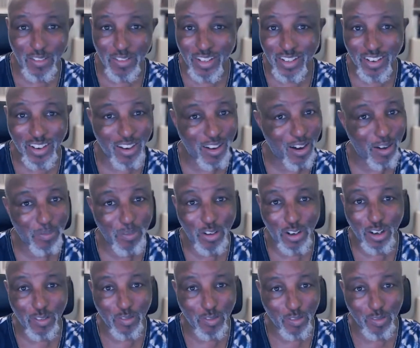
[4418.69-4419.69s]
so I'm not
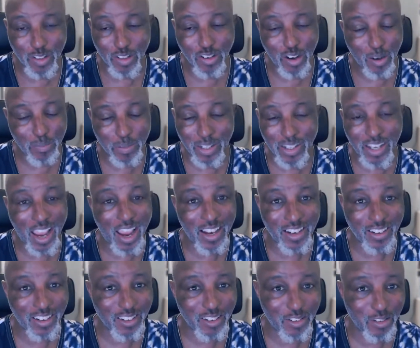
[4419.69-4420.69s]
going to even try and pretend
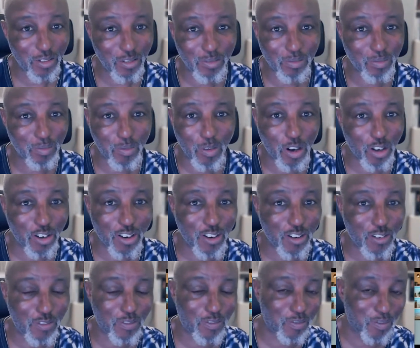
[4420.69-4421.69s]
I know what on
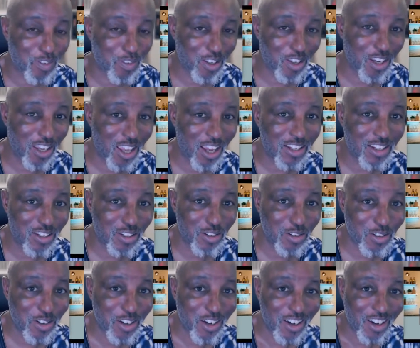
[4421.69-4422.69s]
earth he had to do.